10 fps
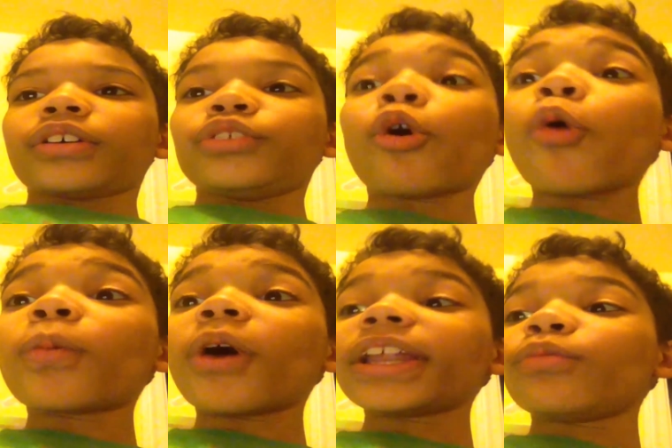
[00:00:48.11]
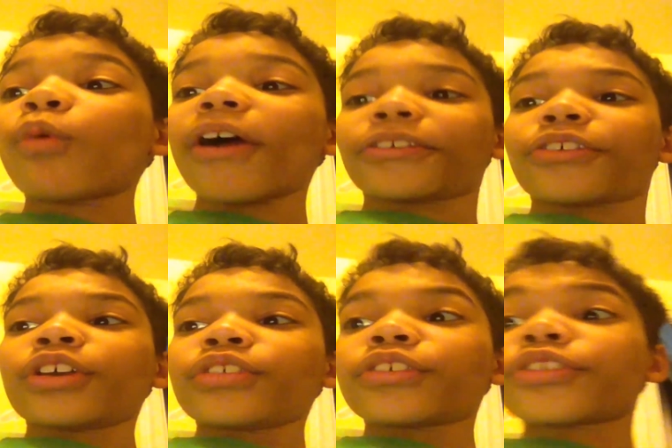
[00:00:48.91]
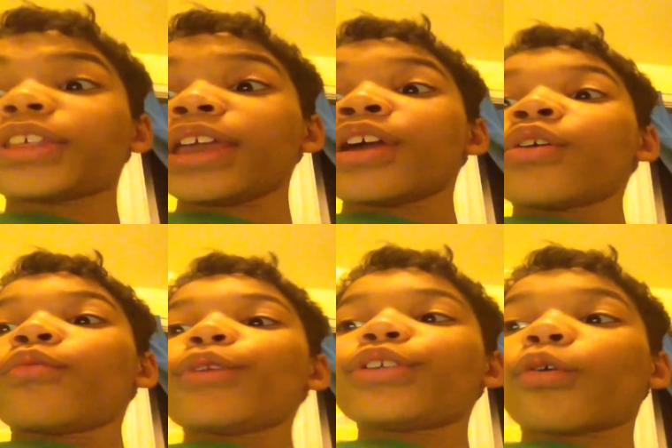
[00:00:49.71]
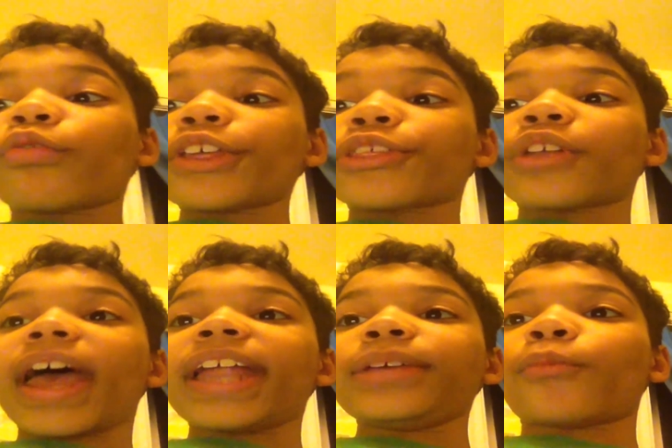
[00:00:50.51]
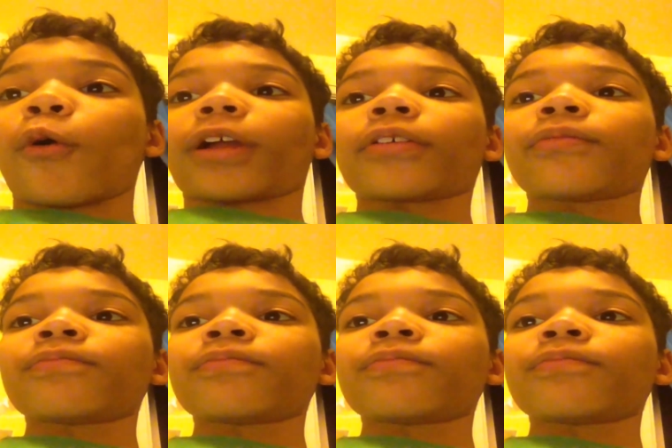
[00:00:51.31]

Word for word: Nobody wants to see Windows Vista anymore.